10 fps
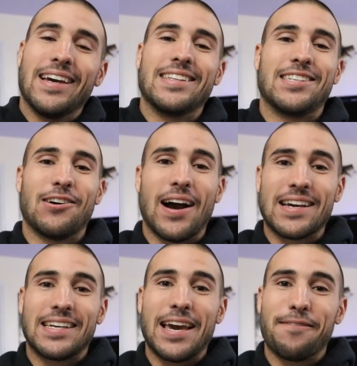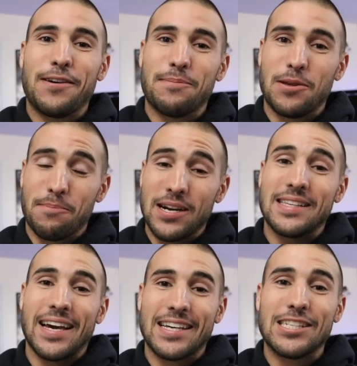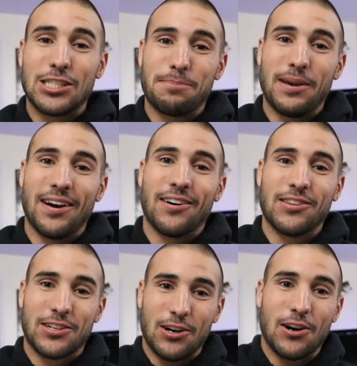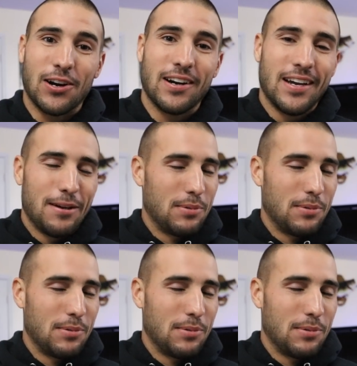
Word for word: until I gave him the money that he spent on the car,